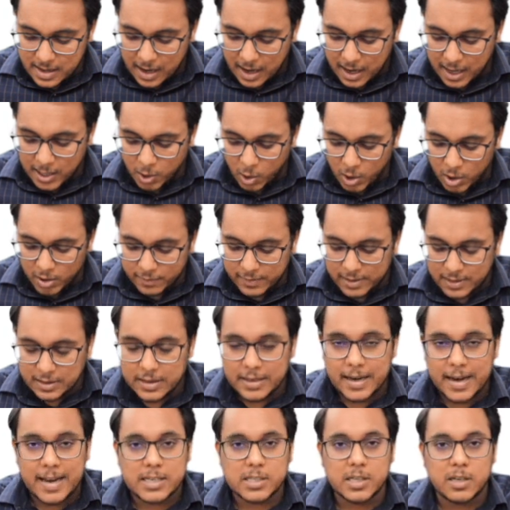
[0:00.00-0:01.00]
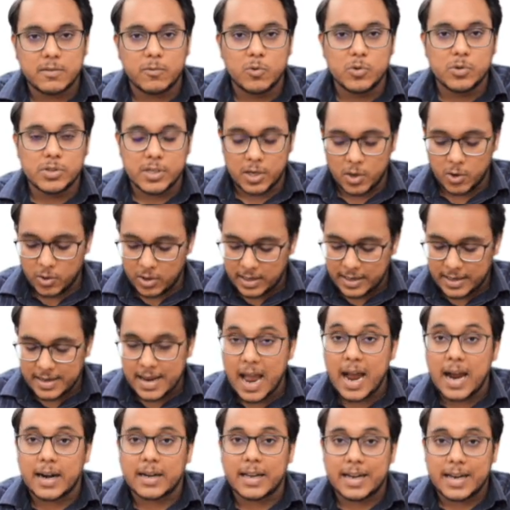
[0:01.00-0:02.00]
Along with the National Food Security
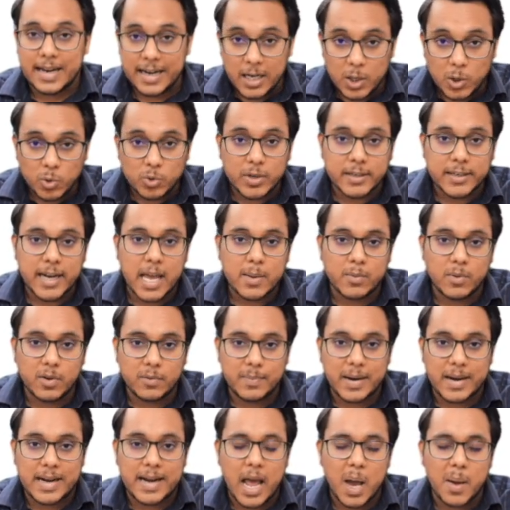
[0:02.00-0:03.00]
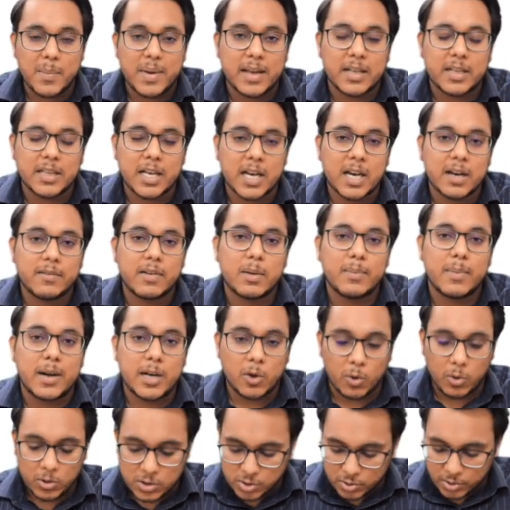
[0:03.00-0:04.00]
Act, into the time of pandemic, the government
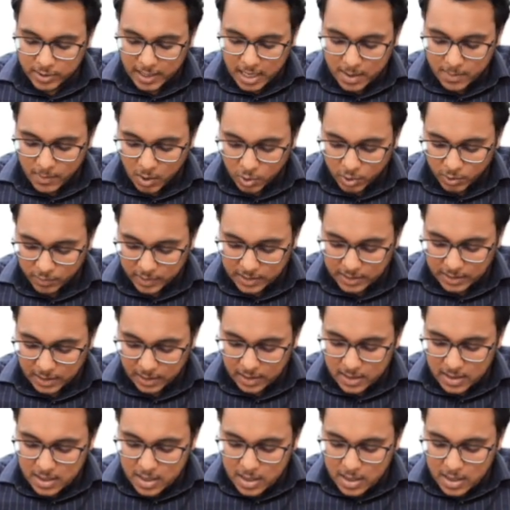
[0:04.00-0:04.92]
also came out with the